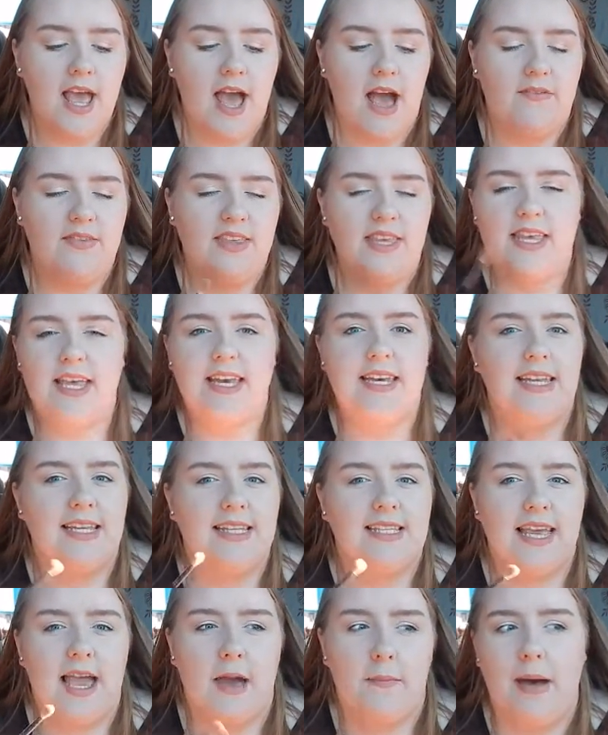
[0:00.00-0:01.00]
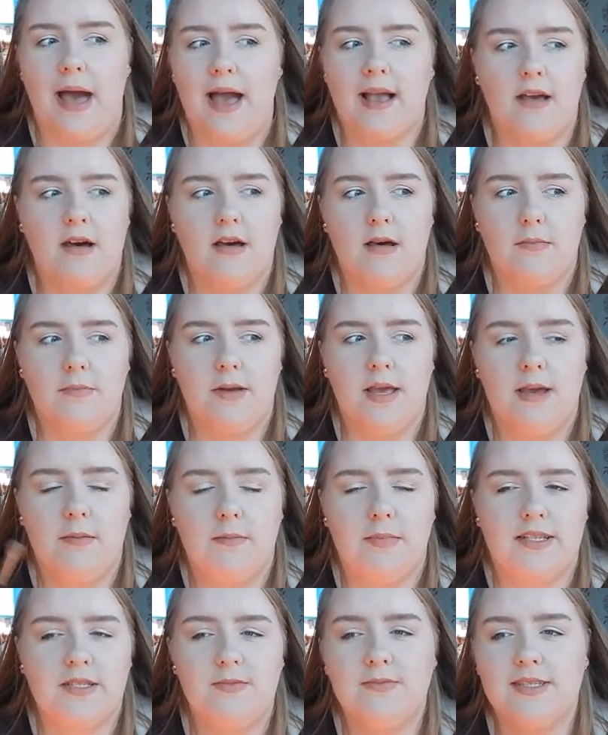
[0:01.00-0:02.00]
I feel like I need to get a backup
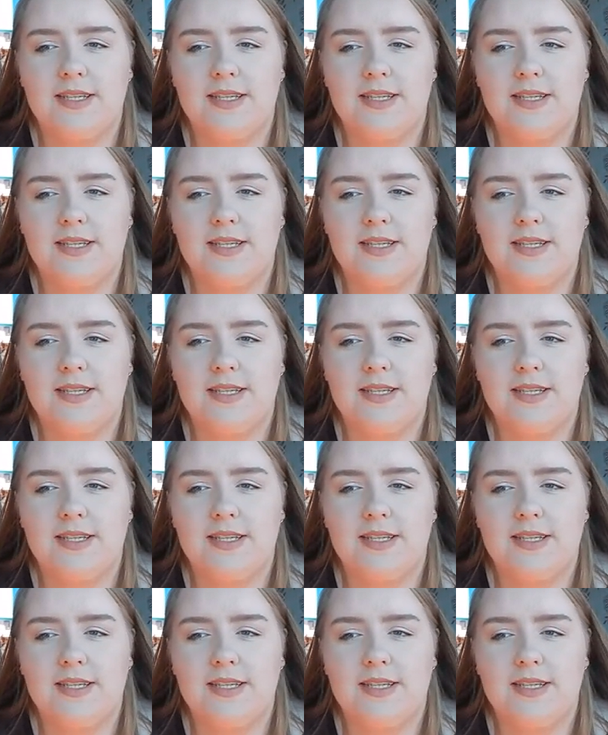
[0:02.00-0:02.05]
because I'm